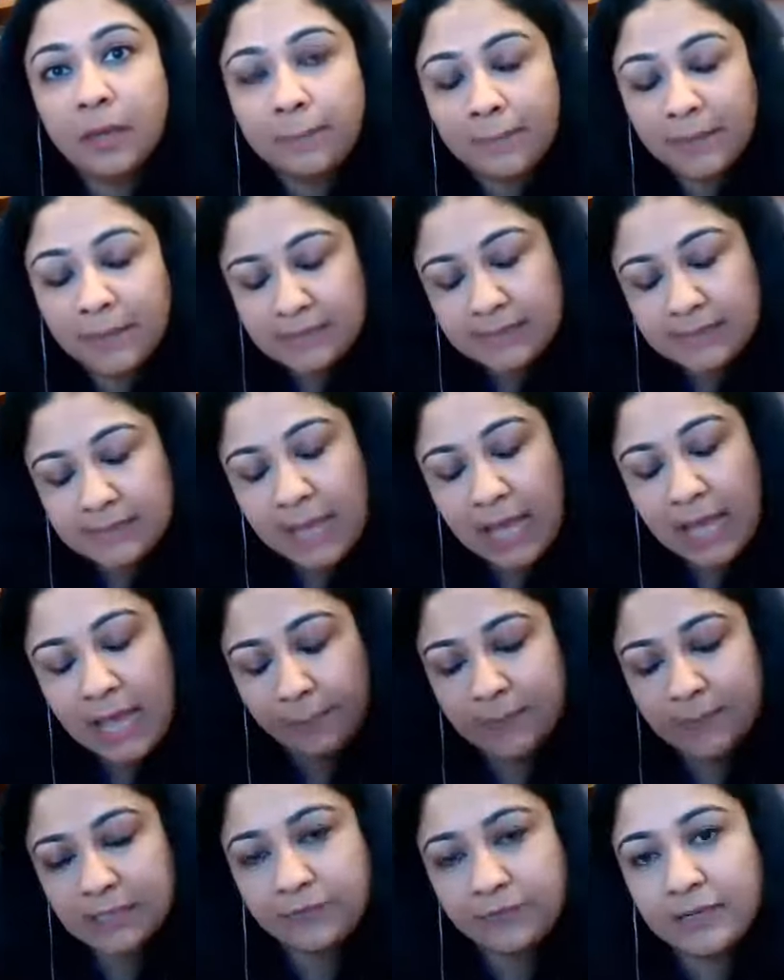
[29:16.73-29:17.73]
because they help
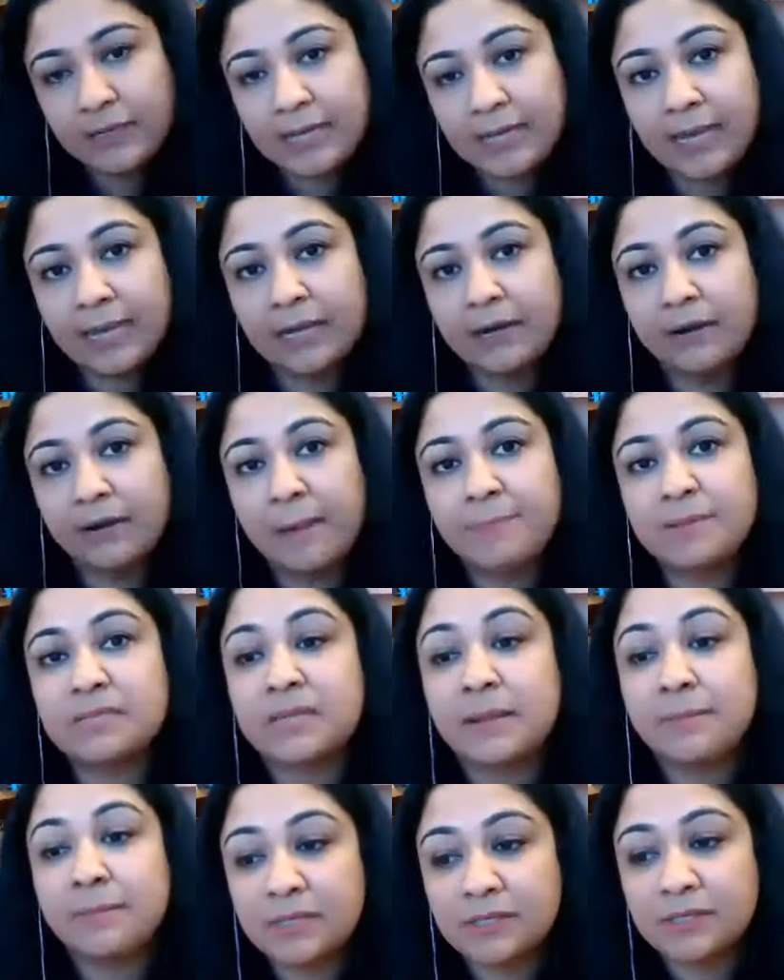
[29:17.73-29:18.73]
us retain our
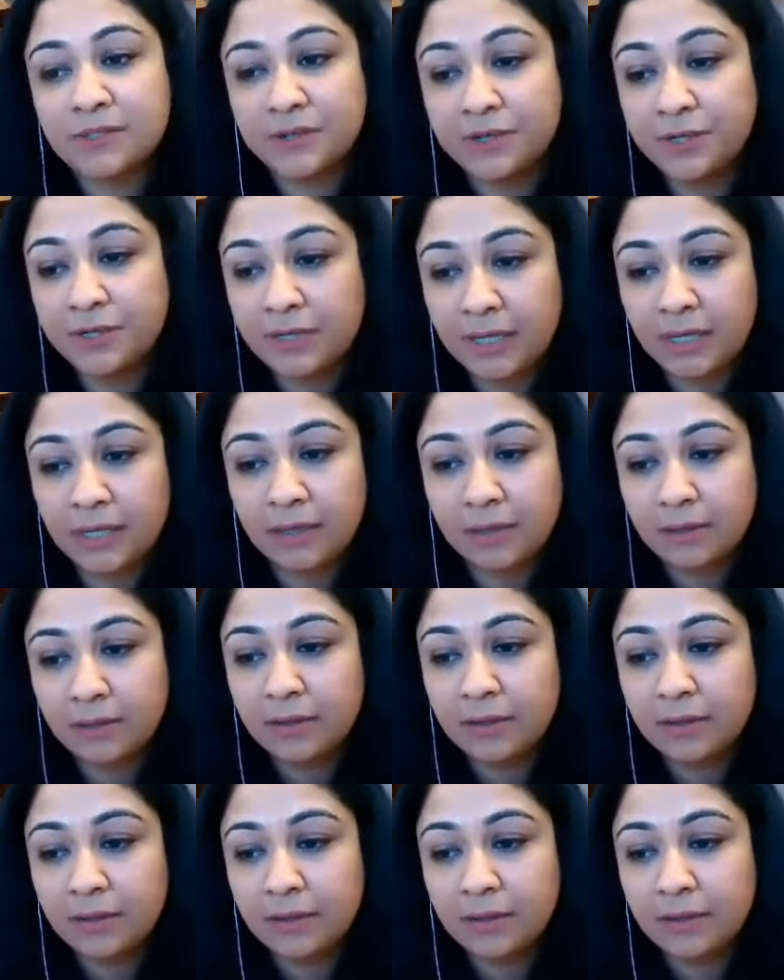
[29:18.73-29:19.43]
epistemic certainty.